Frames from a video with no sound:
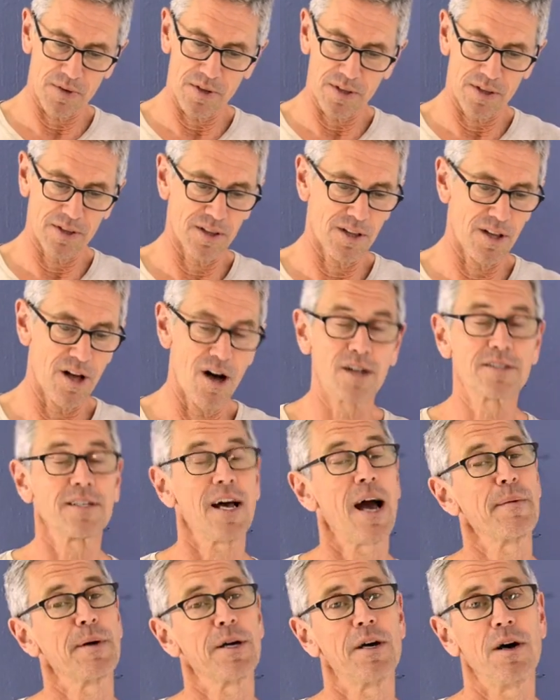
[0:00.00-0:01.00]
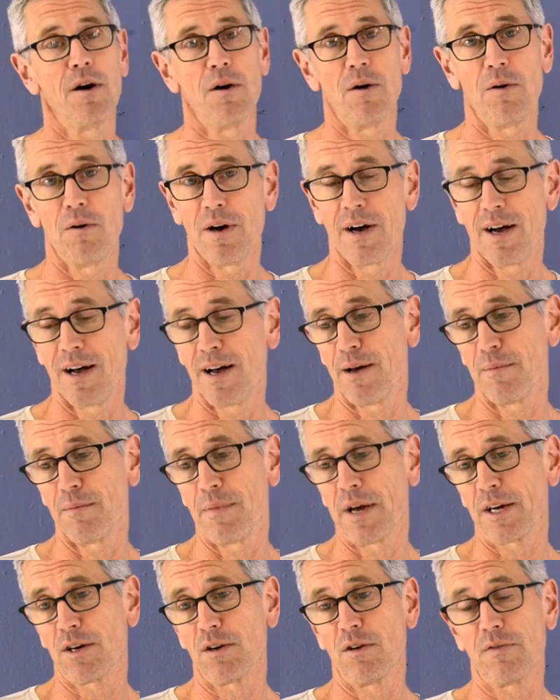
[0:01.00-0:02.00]
long time ago,
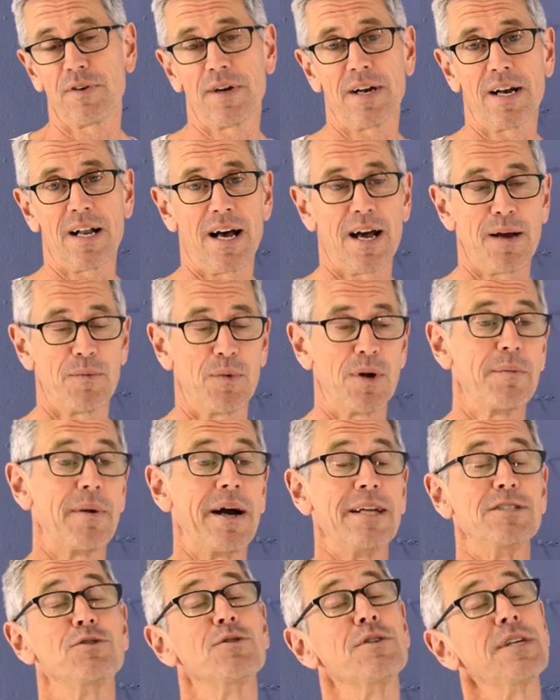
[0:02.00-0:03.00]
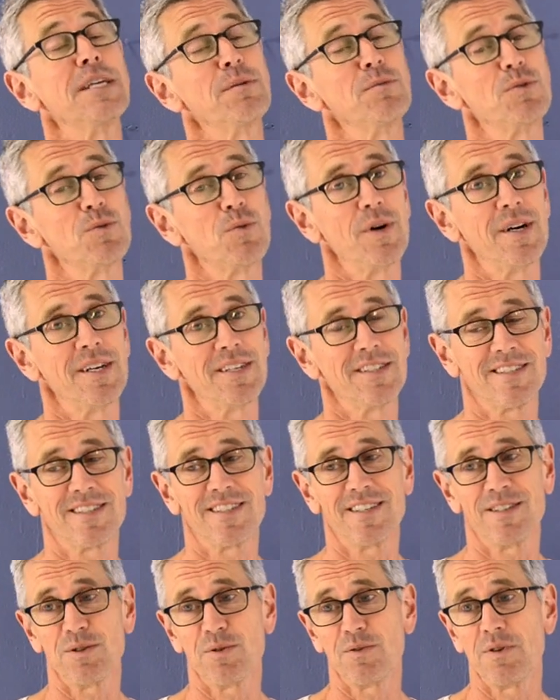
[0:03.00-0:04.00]
my girlfriend and I, one of my dreams was
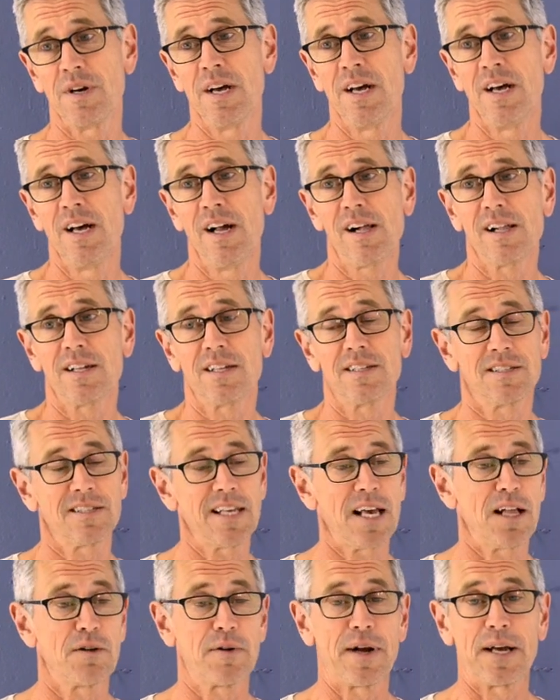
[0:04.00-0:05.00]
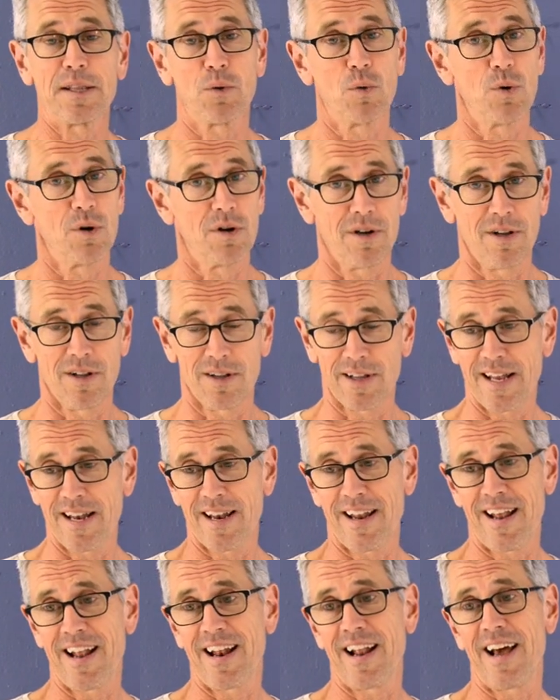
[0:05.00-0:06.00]
to sail around the world, and
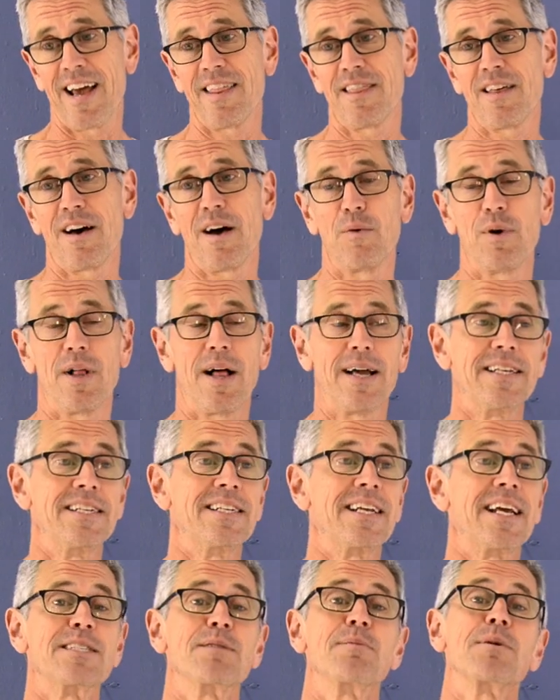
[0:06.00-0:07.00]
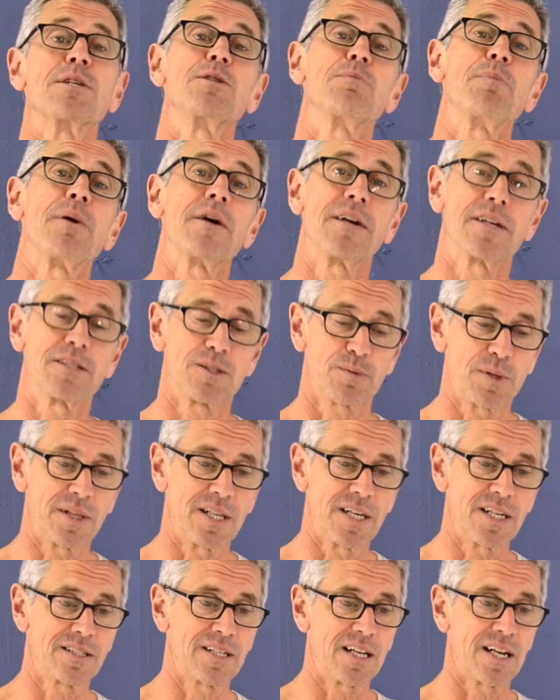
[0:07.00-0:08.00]
I thought, well, I need to get some experience with
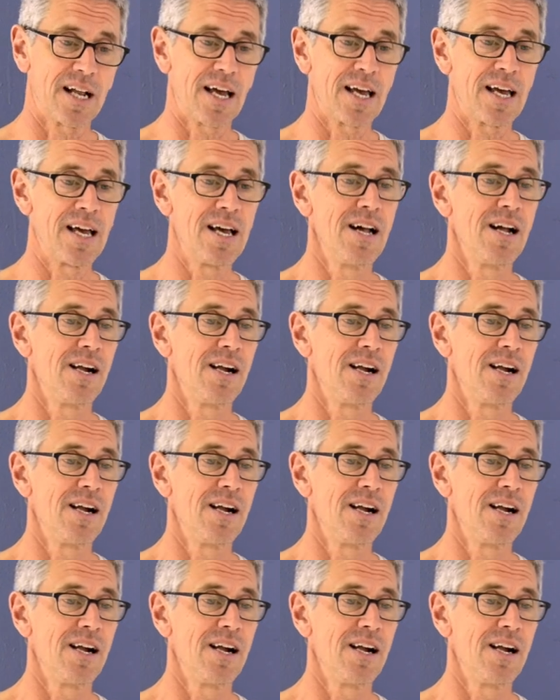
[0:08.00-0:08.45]
this, and